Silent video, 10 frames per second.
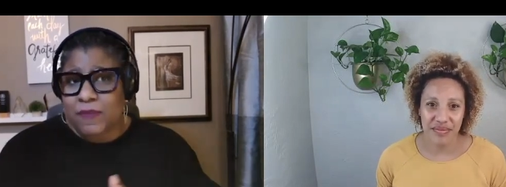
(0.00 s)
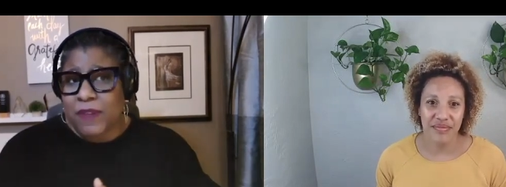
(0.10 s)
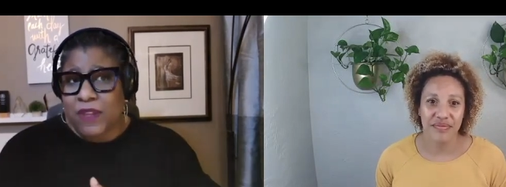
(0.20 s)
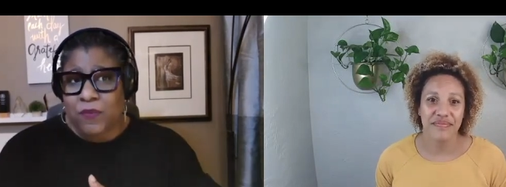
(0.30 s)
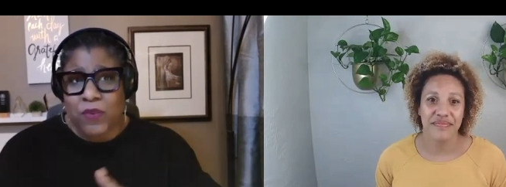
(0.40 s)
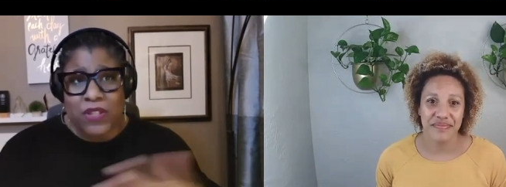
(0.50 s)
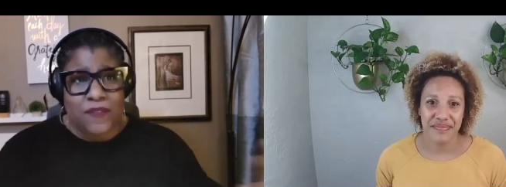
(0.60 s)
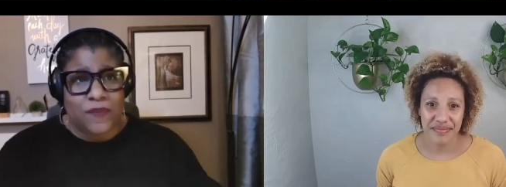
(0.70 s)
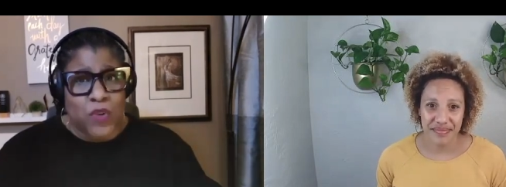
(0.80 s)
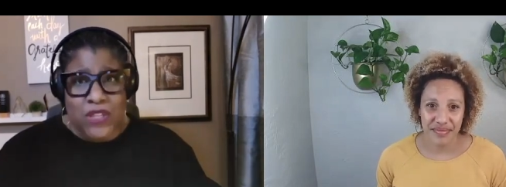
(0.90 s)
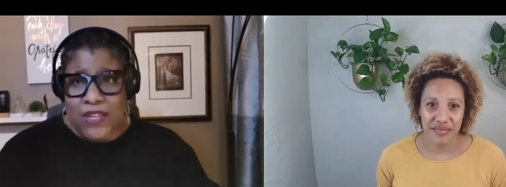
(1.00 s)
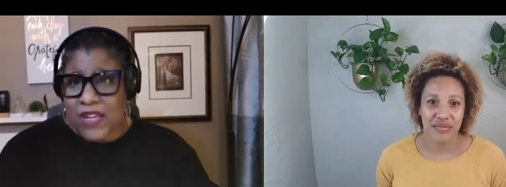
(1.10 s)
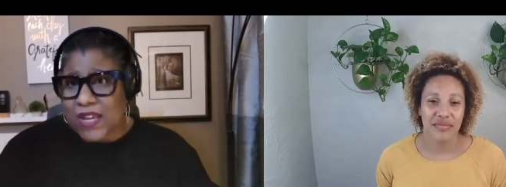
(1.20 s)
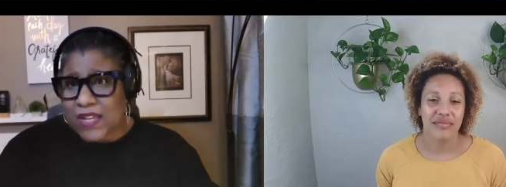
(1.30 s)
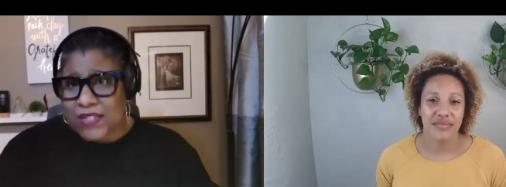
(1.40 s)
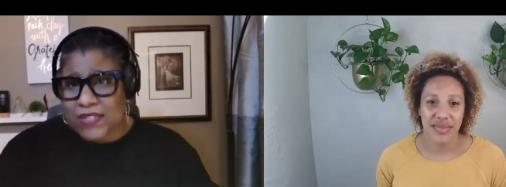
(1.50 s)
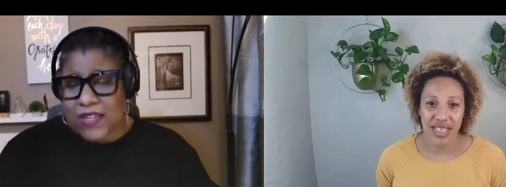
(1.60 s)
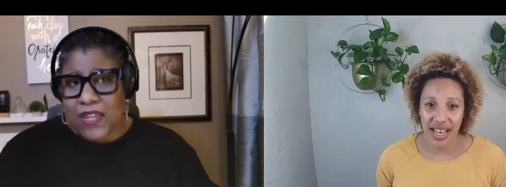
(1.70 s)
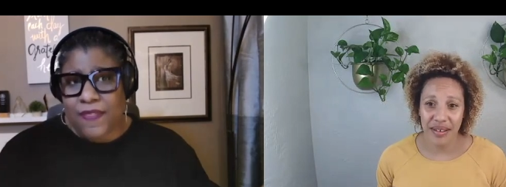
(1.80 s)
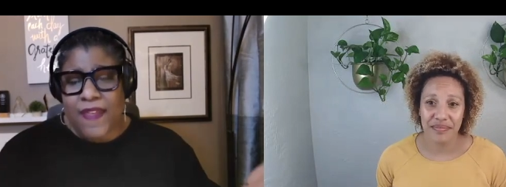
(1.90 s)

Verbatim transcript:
Speaker 1: mm be mm-hmm. really real and honest in yeah.